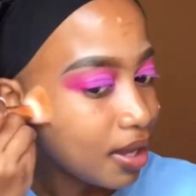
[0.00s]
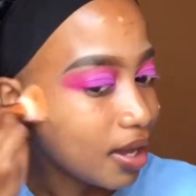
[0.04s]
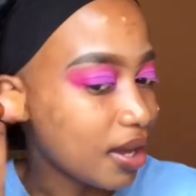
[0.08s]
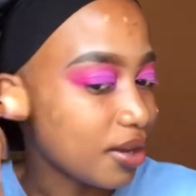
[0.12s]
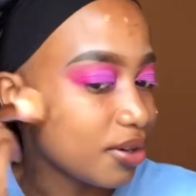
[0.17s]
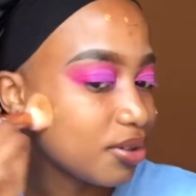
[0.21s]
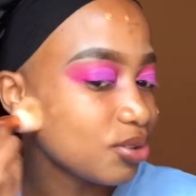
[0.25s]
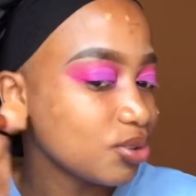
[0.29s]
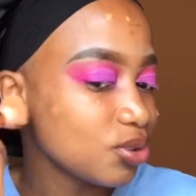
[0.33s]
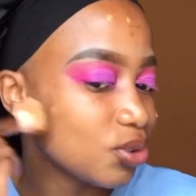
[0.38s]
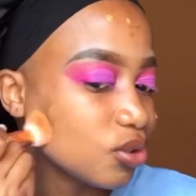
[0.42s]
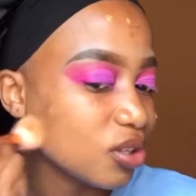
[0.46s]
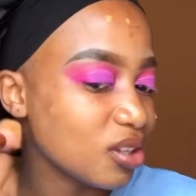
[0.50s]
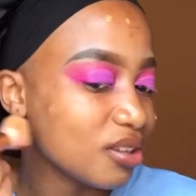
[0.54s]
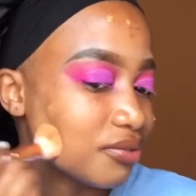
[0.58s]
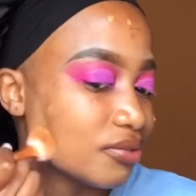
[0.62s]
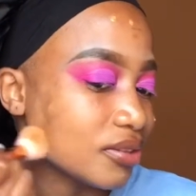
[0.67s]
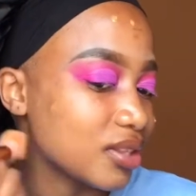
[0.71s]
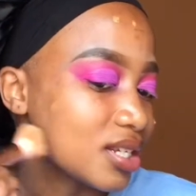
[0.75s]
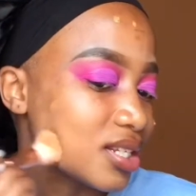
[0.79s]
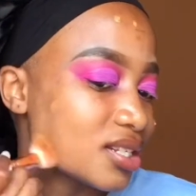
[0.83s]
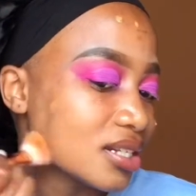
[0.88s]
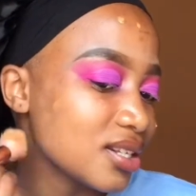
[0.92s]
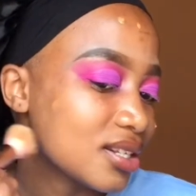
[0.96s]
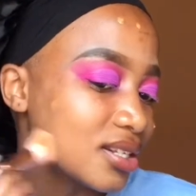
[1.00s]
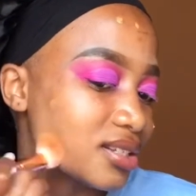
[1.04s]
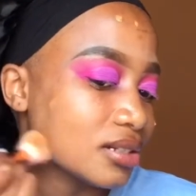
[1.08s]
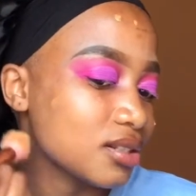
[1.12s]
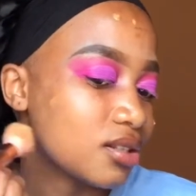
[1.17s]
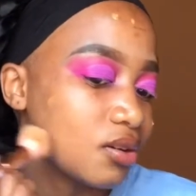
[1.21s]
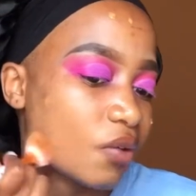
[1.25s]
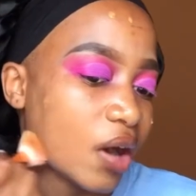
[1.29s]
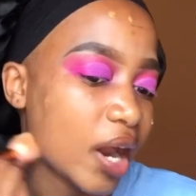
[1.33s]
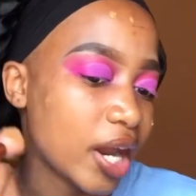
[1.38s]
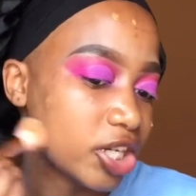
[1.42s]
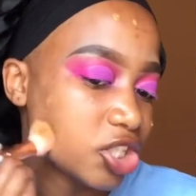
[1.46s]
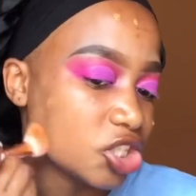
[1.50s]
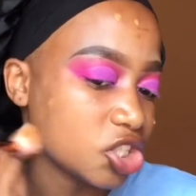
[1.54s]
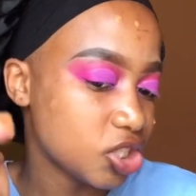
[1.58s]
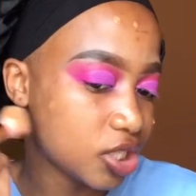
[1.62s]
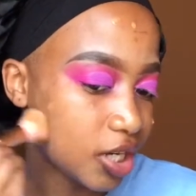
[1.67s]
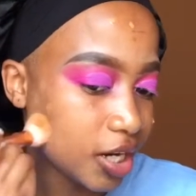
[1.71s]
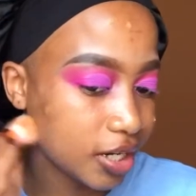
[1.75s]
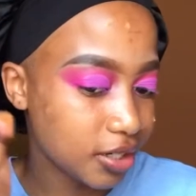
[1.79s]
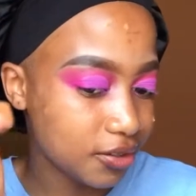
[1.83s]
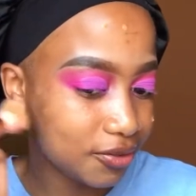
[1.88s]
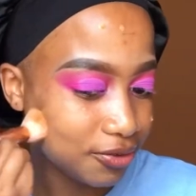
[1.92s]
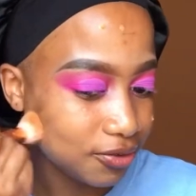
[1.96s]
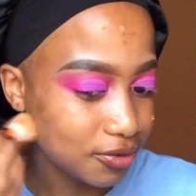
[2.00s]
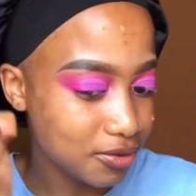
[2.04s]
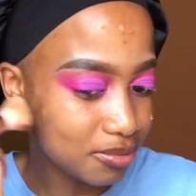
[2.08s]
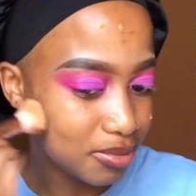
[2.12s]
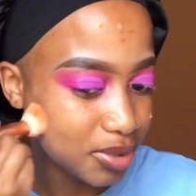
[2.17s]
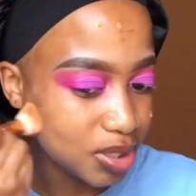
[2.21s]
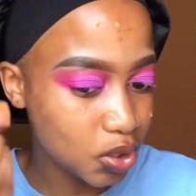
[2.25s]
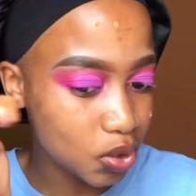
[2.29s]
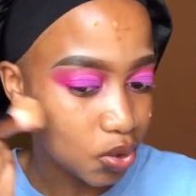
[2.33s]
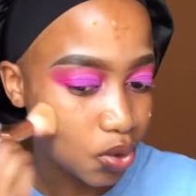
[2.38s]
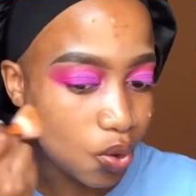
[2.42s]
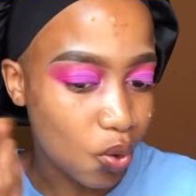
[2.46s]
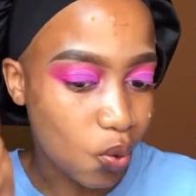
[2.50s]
I don't know if this is the right shade for me